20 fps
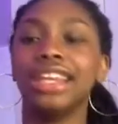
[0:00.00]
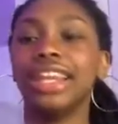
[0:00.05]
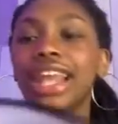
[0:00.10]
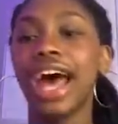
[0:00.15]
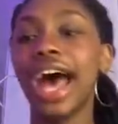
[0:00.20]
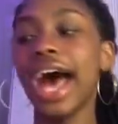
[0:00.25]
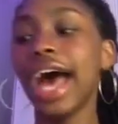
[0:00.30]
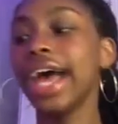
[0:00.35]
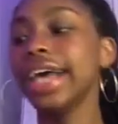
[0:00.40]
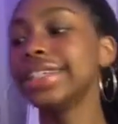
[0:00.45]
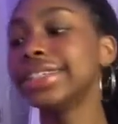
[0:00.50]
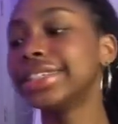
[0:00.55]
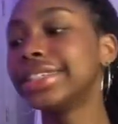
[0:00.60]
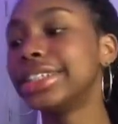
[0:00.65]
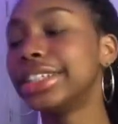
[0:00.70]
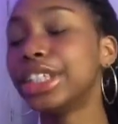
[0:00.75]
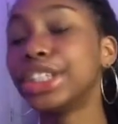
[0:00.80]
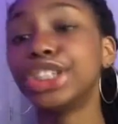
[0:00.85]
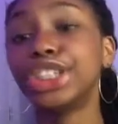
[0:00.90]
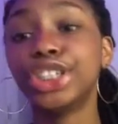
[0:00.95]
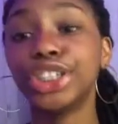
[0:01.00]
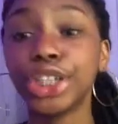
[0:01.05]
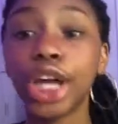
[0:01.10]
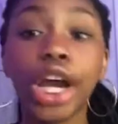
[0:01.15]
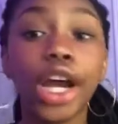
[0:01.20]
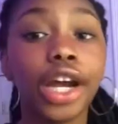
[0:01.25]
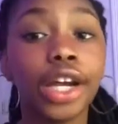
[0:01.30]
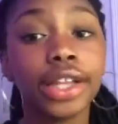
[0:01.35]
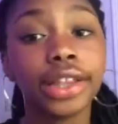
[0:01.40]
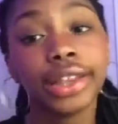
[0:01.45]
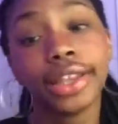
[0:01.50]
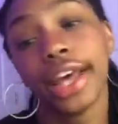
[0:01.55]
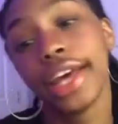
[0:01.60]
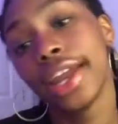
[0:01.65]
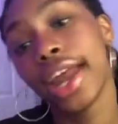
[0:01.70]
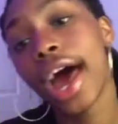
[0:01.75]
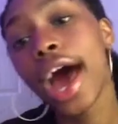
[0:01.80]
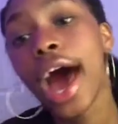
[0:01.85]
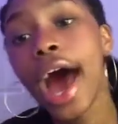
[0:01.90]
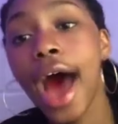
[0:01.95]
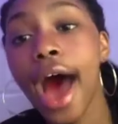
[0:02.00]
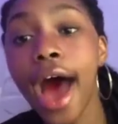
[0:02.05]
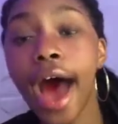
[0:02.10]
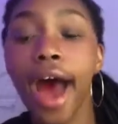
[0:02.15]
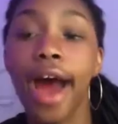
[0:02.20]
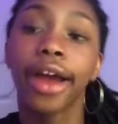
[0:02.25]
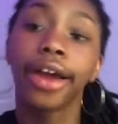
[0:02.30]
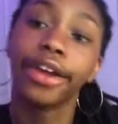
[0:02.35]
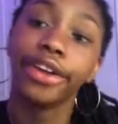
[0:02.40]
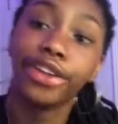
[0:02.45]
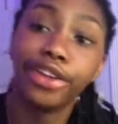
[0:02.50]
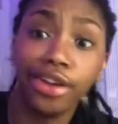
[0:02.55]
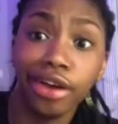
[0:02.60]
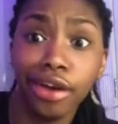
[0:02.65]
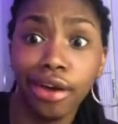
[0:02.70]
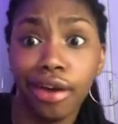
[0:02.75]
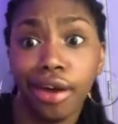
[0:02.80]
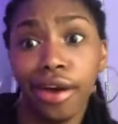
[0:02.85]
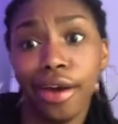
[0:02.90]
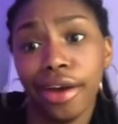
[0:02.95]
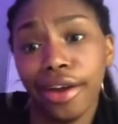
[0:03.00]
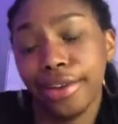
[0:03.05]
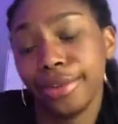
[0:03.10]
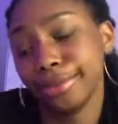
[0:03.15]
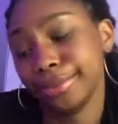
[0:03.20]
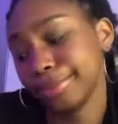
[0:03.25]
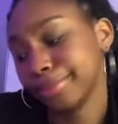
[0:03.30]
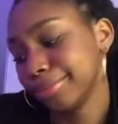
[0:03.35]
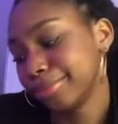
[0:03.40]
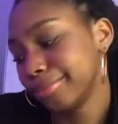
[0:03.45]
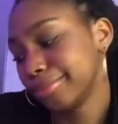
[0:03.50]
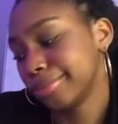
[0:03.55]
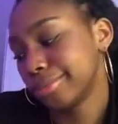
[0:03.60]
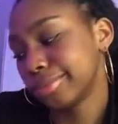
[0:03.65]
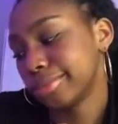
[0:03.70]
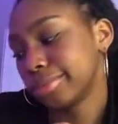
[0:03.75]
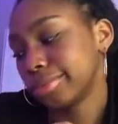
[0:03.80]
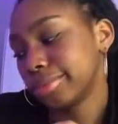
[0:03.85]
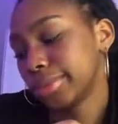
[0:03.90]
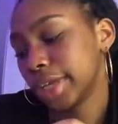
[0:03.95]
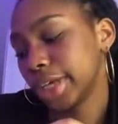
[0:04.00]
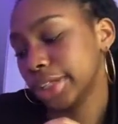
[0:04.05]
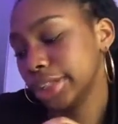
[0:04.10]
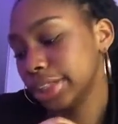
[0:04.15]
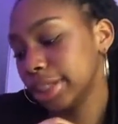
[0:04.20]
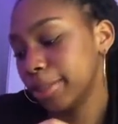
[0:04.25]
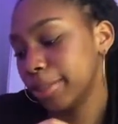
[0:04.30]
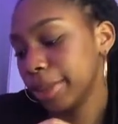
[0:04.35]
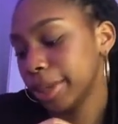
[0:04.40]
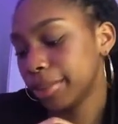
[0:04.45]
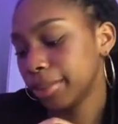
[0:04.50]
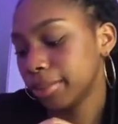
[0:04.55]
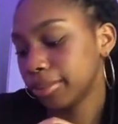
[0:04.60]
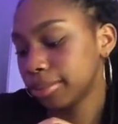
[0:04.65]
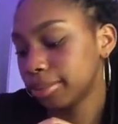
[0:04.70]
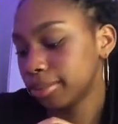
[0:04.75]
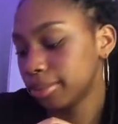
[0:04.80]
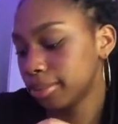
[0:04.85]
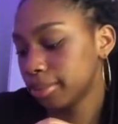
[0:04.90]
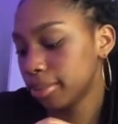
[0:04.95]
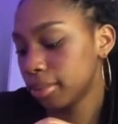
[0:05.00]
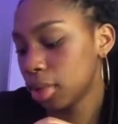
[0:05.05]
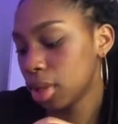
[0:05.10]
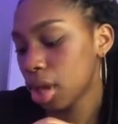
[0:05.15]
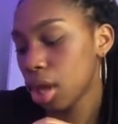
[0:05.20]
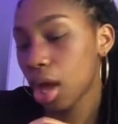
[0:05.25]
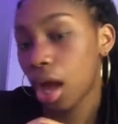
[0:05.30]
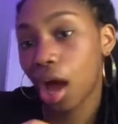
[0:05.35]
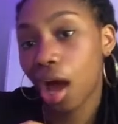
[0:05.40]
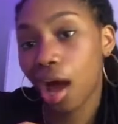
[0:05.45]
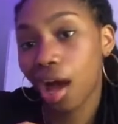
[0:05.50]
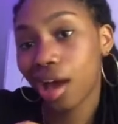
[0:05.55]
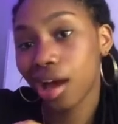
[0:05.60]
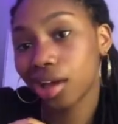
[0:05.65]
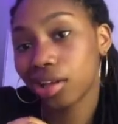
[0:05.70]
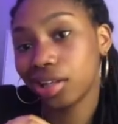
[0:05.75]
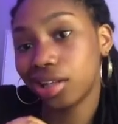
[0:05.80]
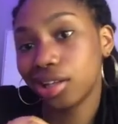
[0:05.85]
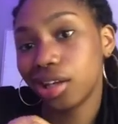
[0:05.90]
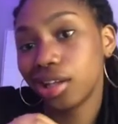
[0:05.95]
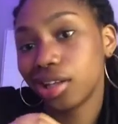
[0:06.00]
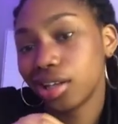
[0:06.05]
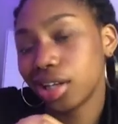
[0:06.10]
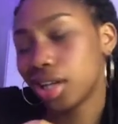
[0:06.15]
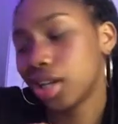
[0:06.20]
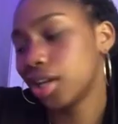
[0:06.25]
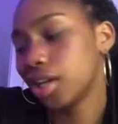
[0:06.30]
last shirt that I got. Unzip it. I got another.